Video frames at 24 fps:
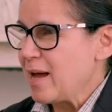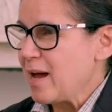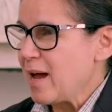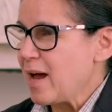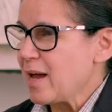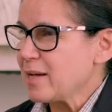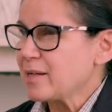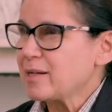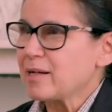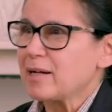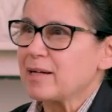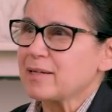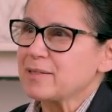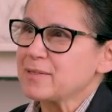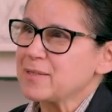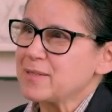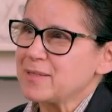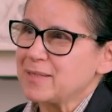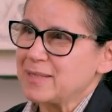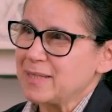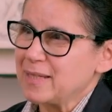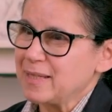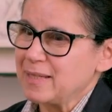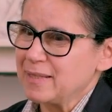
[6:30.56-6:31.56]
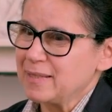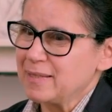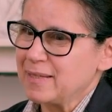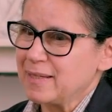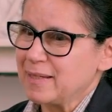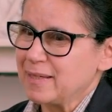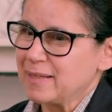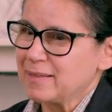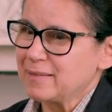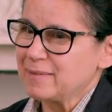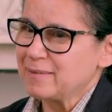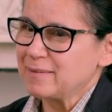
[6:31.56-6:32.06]
I can't say
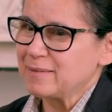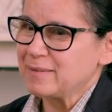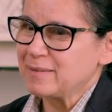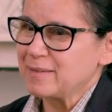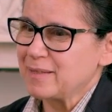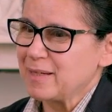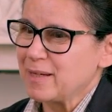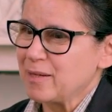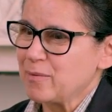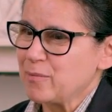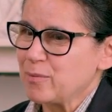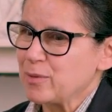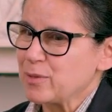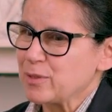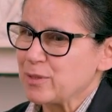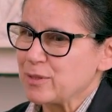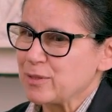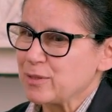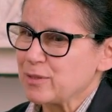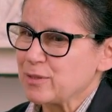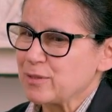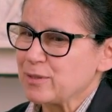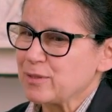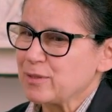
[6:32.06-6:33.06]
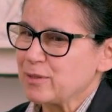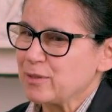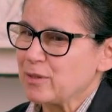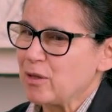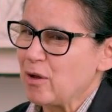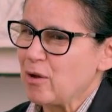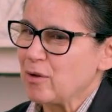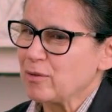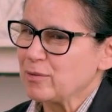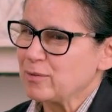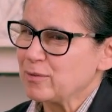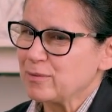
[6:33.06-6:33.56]
that there was
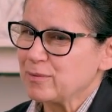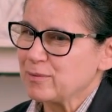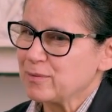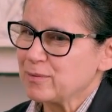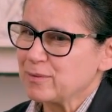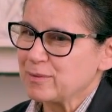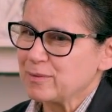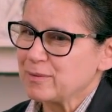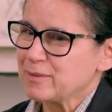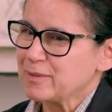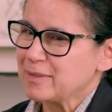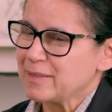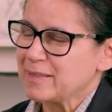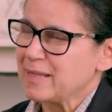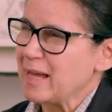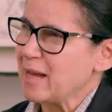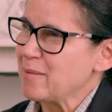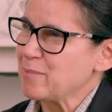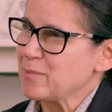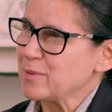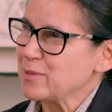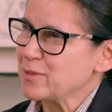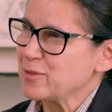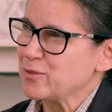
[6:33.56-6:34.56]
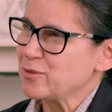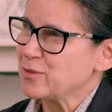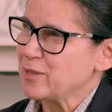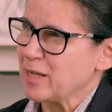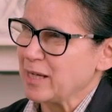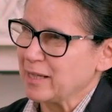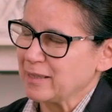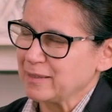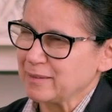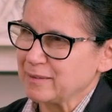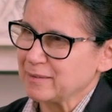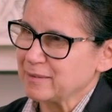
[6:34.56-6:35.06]
not damage
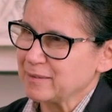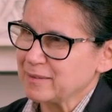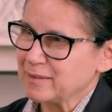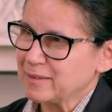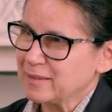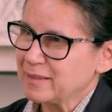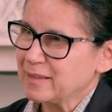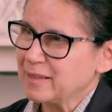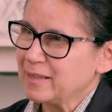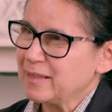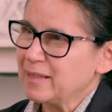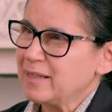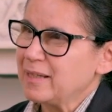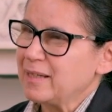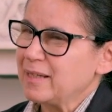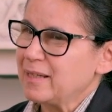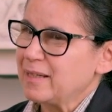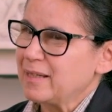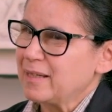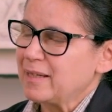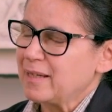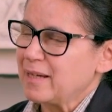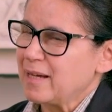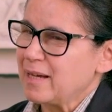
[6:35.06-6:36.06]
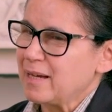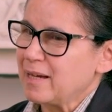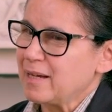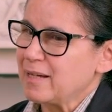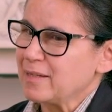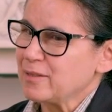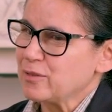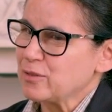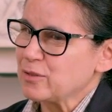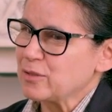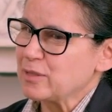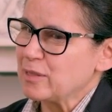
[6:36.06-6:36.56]
done. I
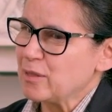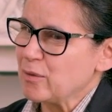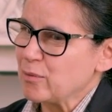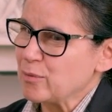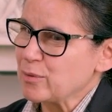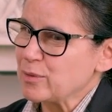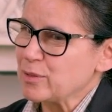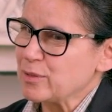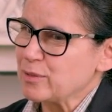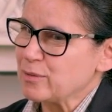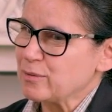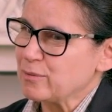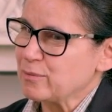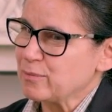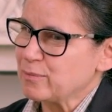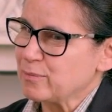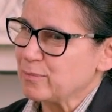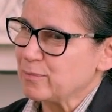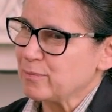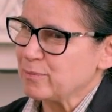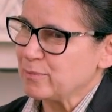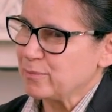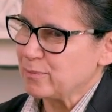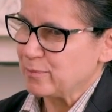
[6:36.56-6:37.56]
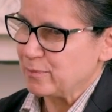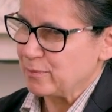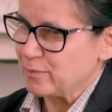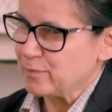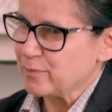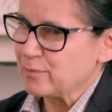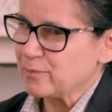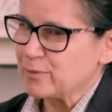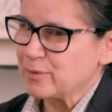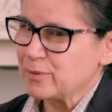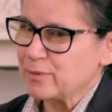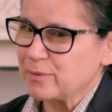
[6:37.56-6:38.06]
just lost
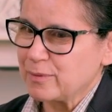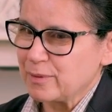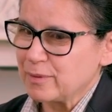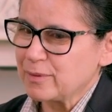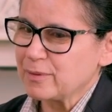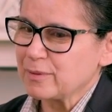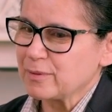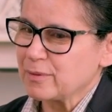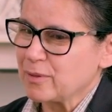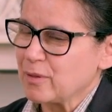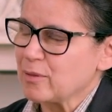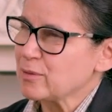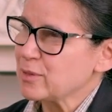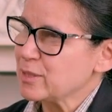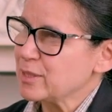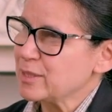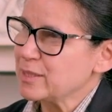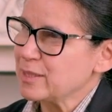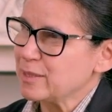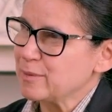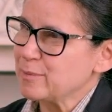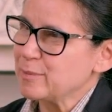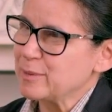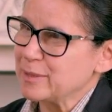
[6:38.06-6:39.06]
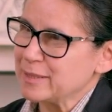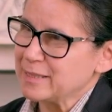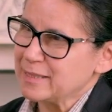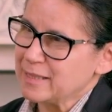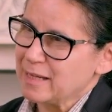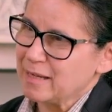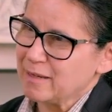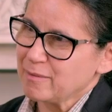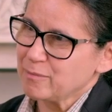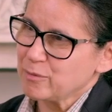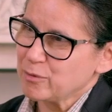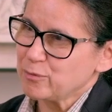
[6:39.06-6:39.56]
a considerable
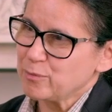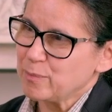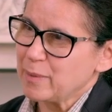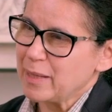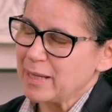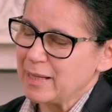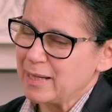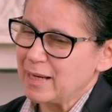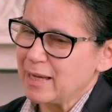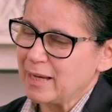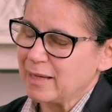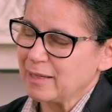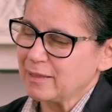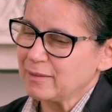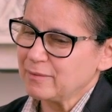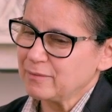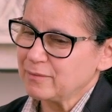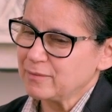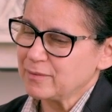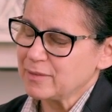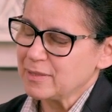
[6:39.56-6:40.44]
time of my life,